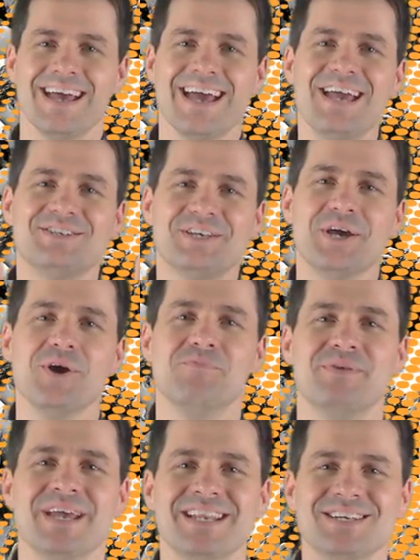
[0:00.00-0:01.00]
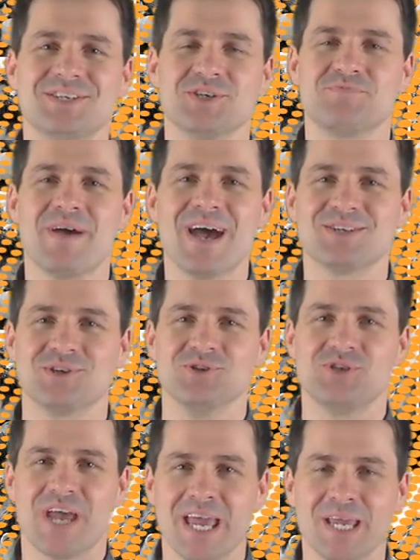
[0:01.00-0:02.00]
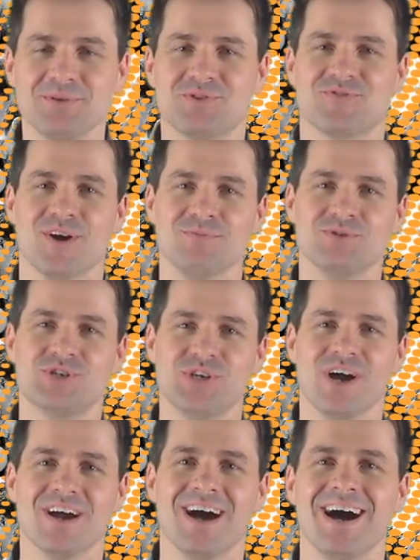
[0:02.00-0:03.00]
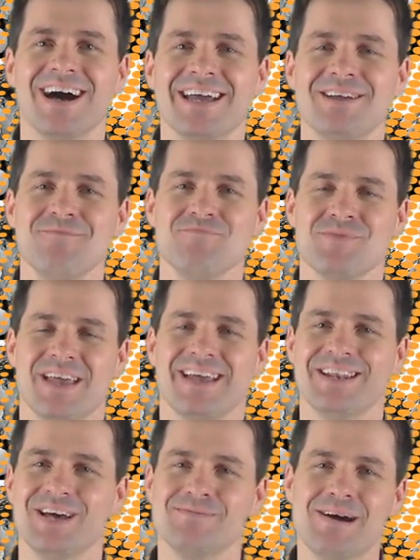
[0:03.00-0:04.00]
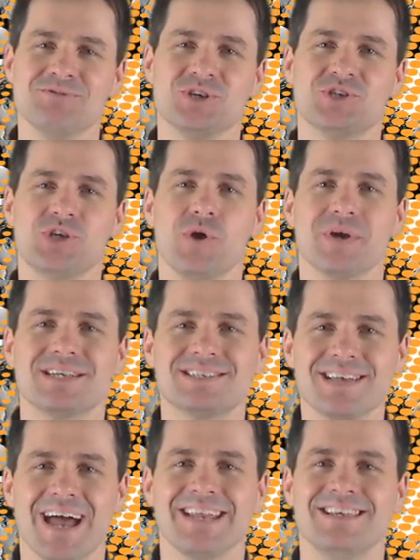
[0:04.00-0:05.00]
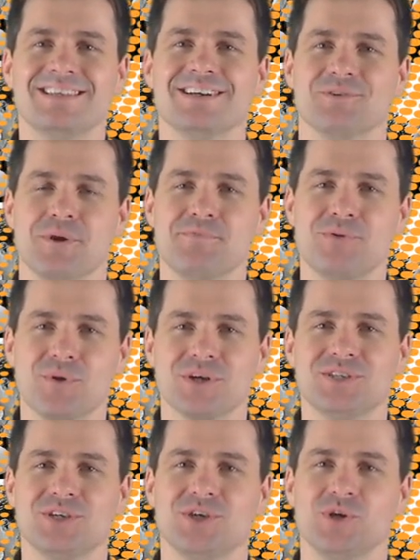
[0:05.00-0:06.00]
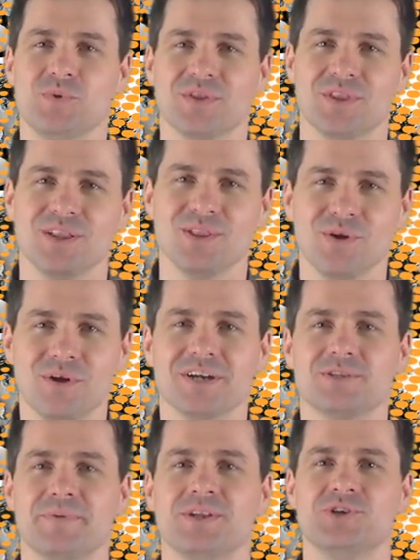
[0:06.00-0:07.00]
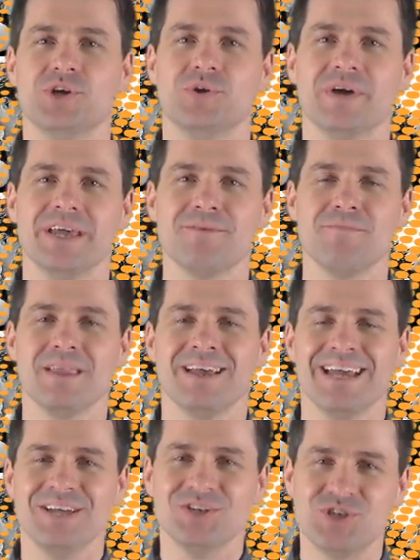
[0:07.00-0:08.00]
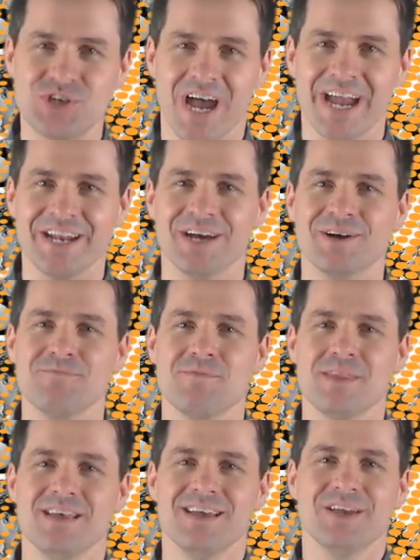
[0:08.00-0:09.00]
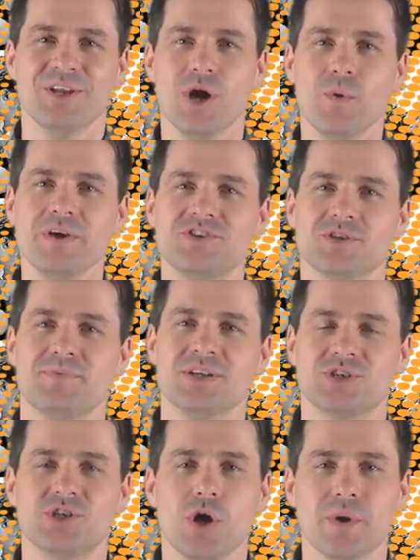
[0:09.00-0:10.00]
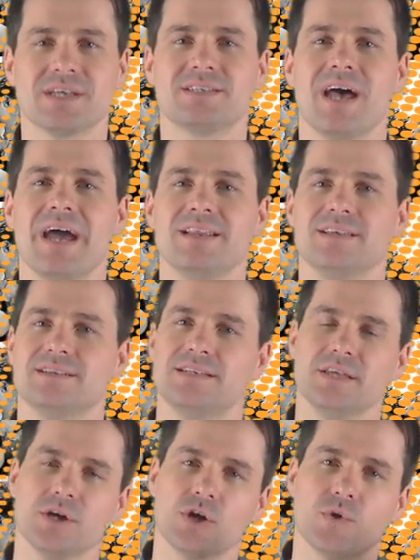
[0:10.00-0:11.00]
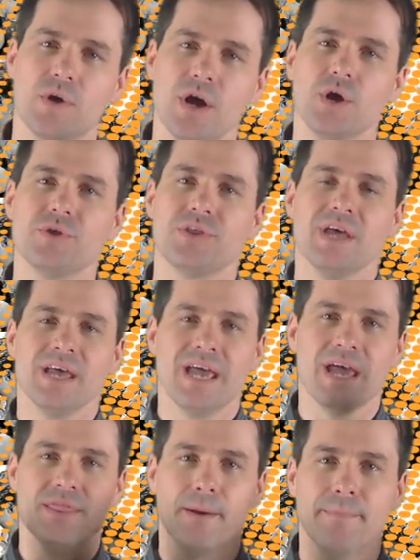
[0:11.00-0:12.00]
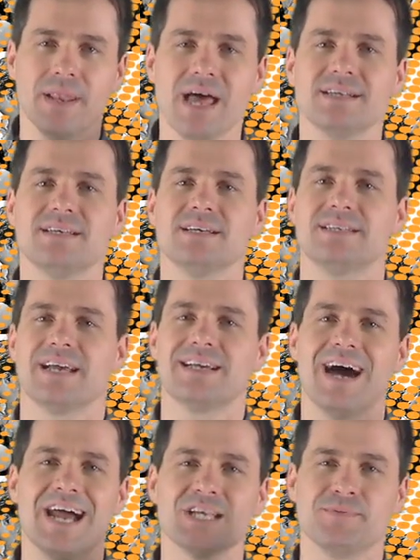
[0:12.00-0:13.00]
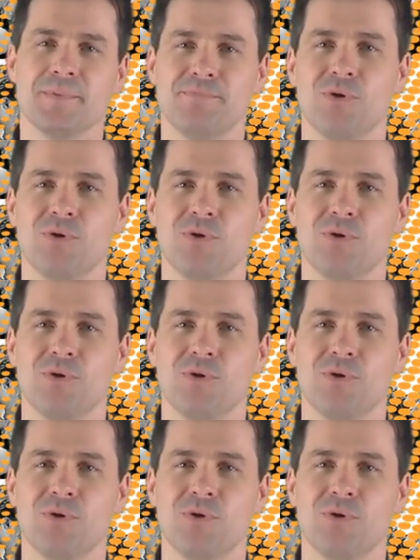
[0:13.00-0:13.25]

Hey, COP, this is Pastor James from Shanghai. And I'm just so excited to report to you what the Lord has been doing in China. You know, we've just been so excited to see the growth and the blessings that God has been